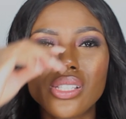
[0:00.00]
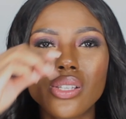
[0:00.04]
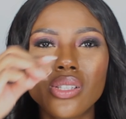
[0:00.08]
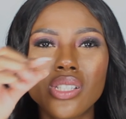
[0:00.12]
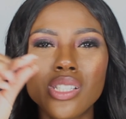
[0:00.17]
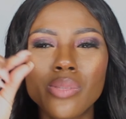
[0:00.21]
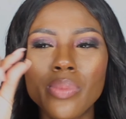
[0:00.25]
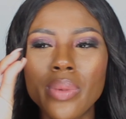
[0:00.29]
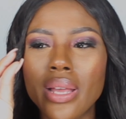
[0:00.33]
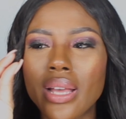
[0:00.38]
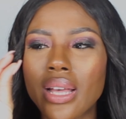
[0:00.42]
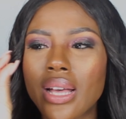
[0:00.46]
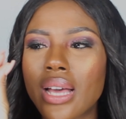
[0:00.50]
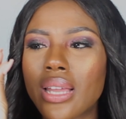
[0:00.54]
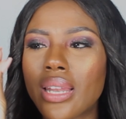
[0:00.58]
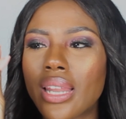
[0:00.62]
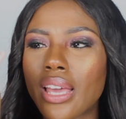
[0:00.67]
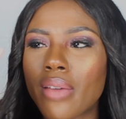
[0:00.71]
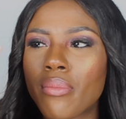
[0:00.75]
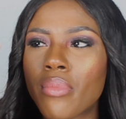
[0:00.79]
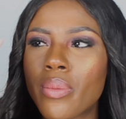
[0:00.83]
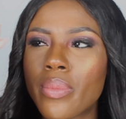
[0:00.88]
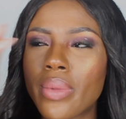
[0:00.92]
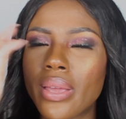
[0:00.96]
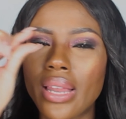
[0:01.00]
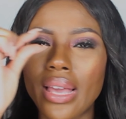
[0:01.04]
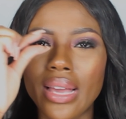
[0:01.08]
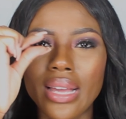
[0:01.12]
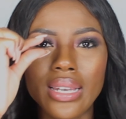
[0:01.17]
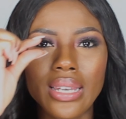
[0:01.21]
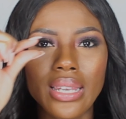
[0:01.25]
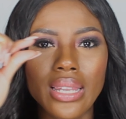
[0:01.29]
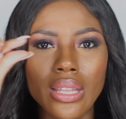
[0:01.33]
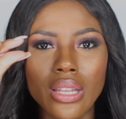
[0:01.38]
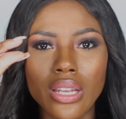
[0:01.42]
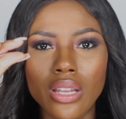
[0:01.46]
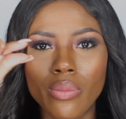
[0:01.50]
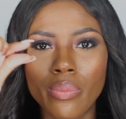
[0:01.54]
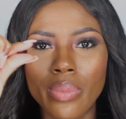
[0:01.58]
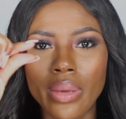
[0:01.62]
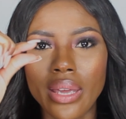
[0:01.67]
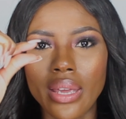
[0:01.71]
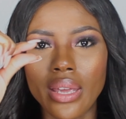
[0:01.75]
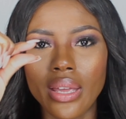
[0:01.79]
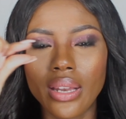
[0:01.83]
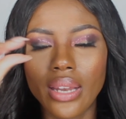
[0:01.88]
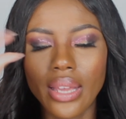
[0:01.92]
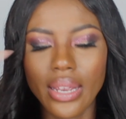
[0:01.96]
So this been cut like maybe like a little bit